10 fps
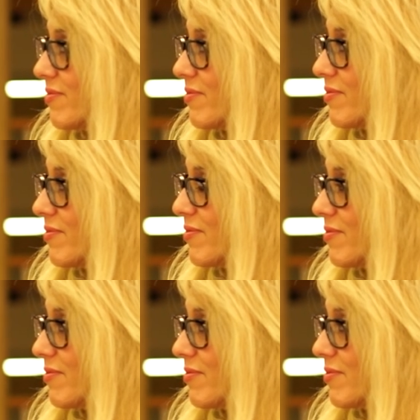
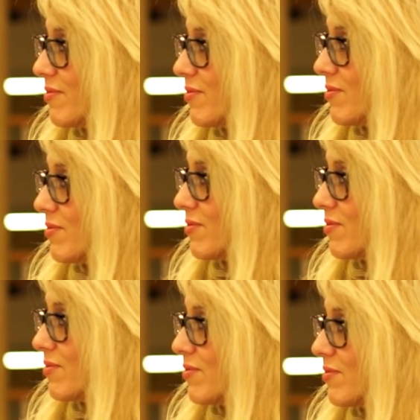
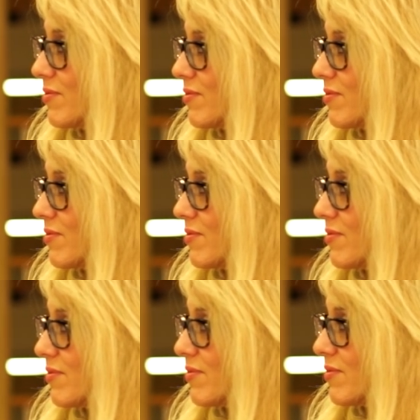
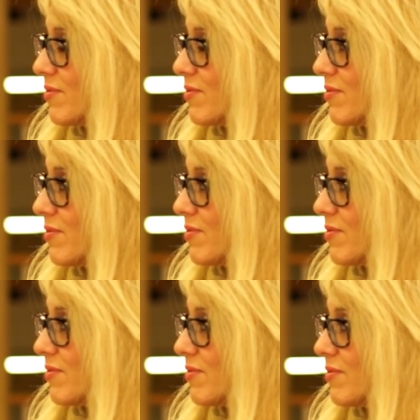
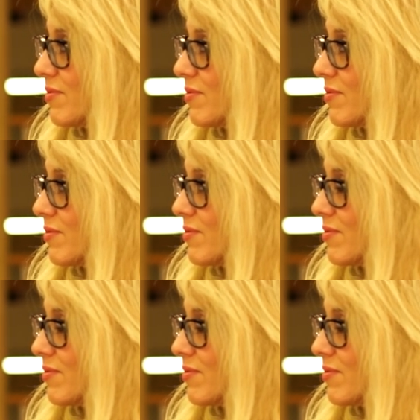No words are spoken by the person on screen.